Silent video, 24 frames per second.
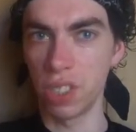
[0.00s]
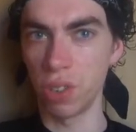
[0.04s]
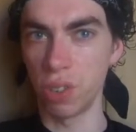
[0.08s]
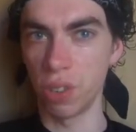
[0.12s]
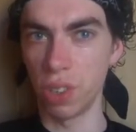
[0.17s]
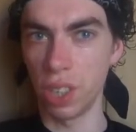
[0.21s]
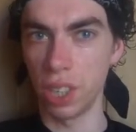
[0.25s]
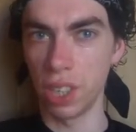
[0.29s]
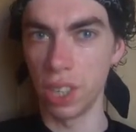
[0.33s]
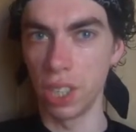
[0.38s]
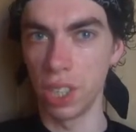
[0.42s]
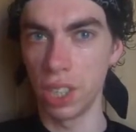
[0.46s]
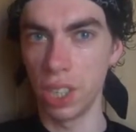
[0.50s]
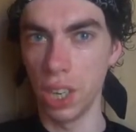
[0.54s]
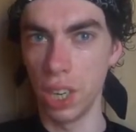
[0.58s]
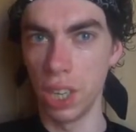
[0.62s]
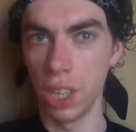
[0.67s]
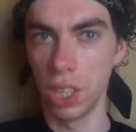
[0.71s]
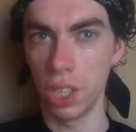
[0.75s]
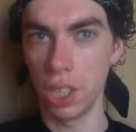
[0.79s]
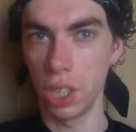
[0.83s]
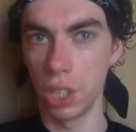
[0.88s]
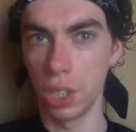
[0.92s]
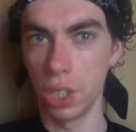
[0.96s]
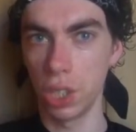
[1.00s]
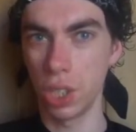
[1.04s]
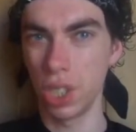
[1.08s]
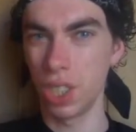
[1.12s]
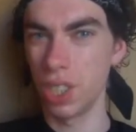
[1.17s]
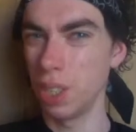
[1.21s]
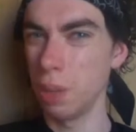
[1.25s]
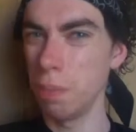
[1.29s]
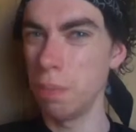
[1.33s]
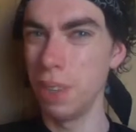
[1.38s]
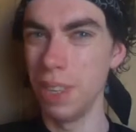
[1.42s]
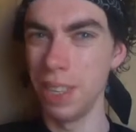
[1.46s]
organizations.
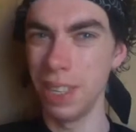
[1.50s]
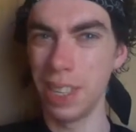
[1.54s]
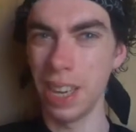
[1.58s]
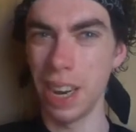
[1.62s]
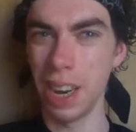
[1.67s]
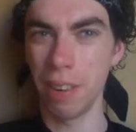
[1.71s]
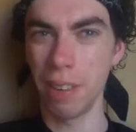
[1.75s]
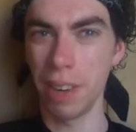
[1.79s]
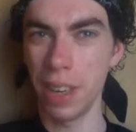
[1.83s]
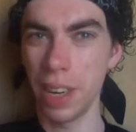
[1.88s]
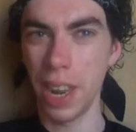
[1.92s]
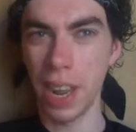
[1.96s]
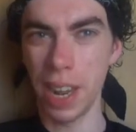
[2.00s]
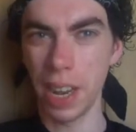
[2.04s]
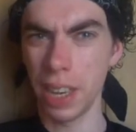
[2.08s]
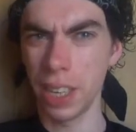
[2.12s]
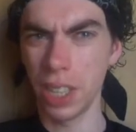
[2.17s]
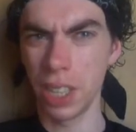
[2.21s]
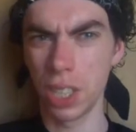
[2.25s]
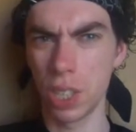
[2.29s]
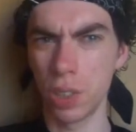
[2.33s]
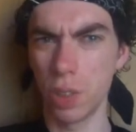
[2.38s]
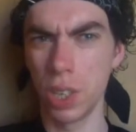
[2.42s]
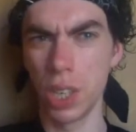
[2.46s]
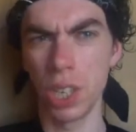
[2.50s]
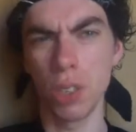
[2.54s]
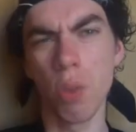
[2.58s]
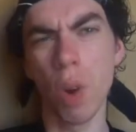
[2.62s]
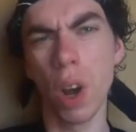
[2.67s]
The meat, dairy and egg industry is